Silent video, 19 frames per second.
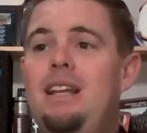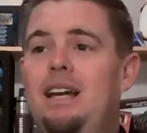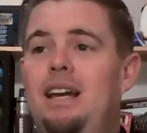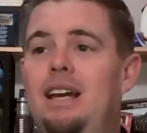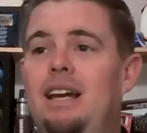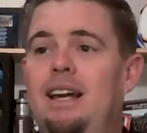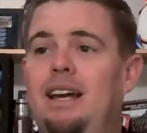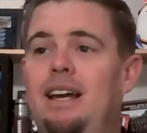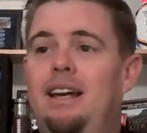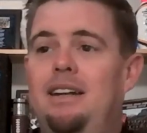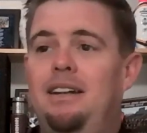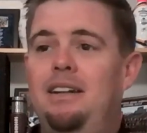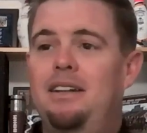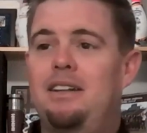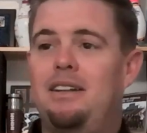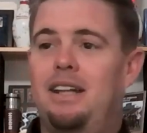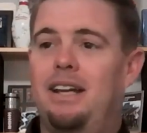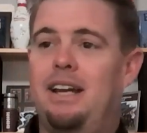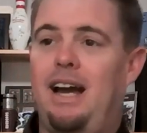and
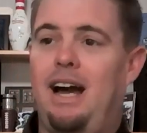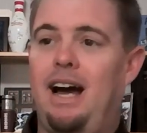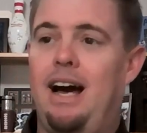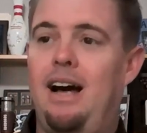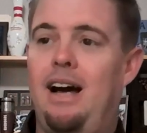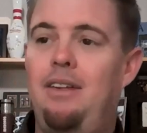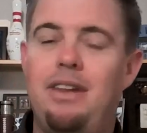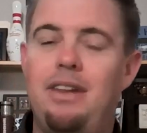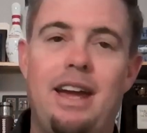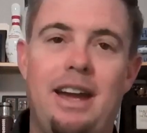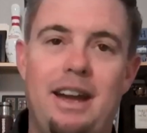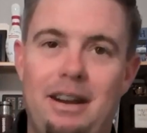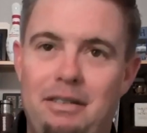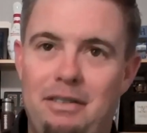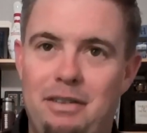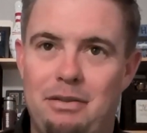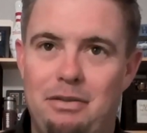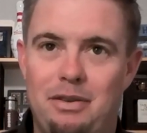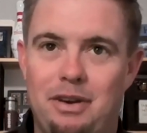look, like, I'll
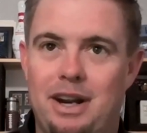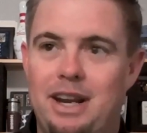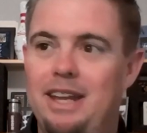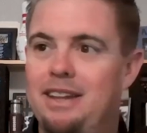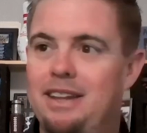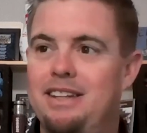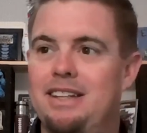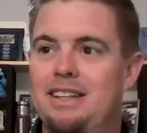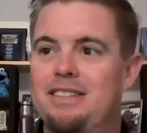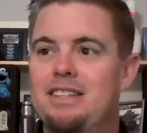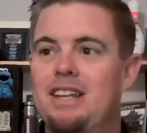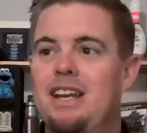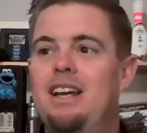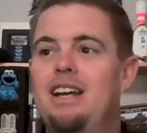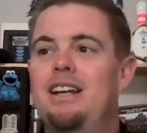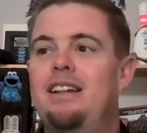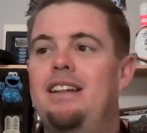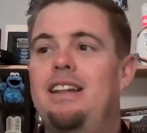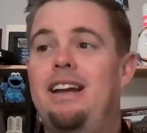never forget this.
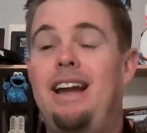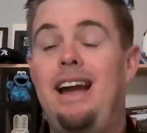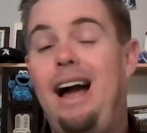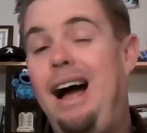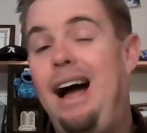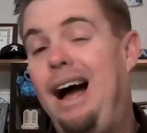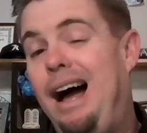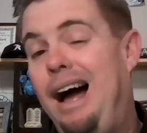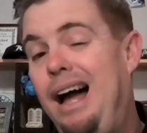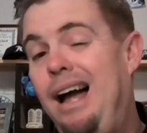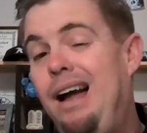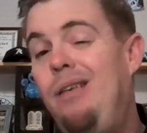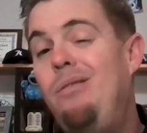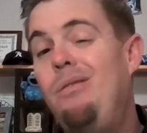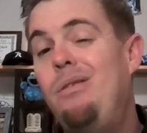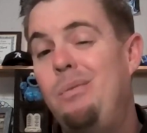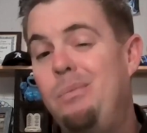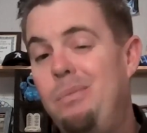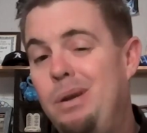Like, I
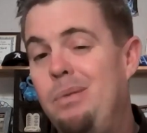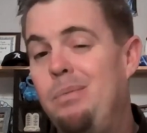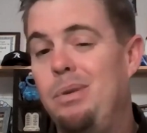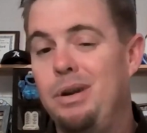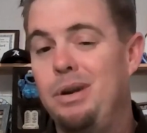remember